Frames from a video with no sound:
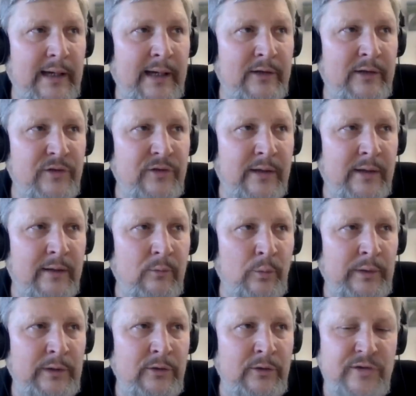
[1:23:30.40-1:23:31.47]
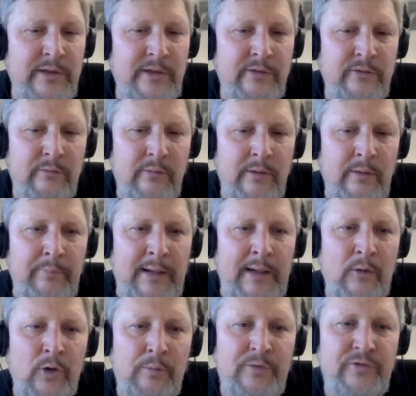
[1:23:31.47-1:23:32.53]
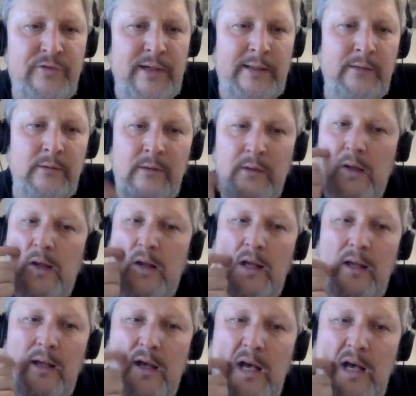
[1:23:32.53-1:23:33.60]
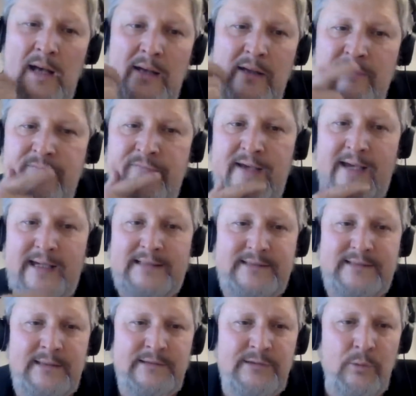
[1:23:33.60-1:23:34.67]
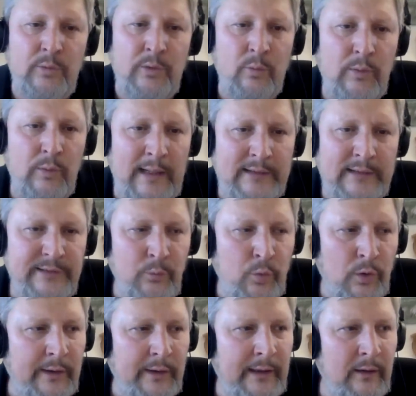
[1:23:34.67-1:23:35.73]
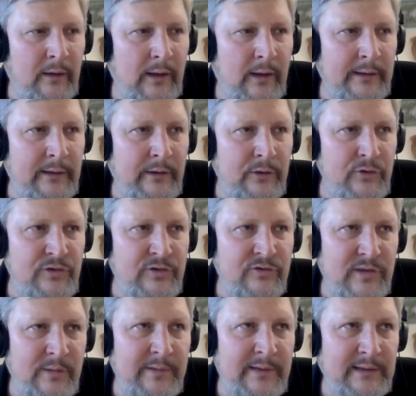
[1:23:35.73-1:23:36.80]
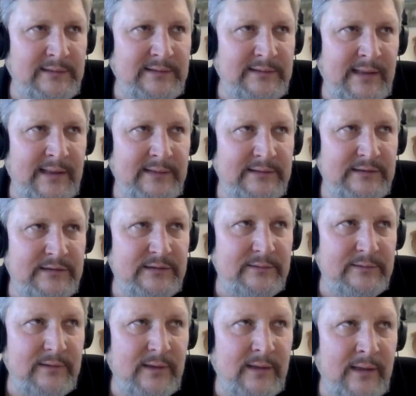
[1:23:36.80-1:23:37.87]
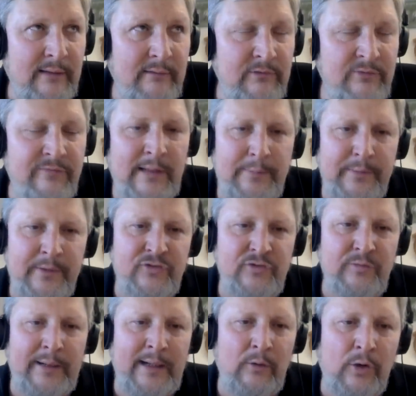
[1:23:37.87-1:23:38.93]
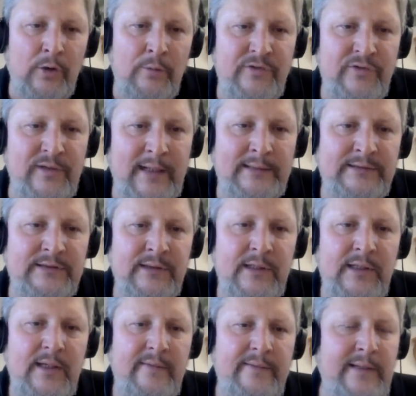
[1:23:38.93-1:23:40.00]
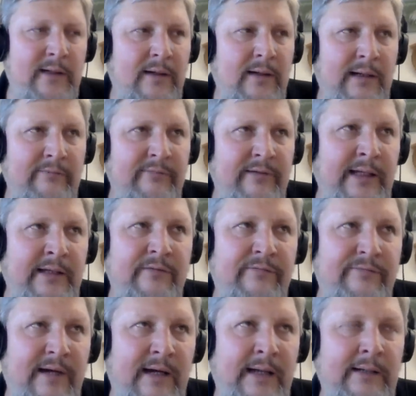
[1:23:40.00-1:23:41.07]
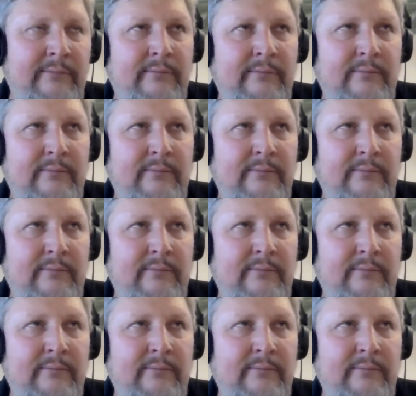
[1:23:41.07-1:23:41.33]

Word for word: as a, we use it as a bioherbicidal uh, effects. And so we're actually working on using some of these things, uh, developing some bioherbicides that are kind of endophyte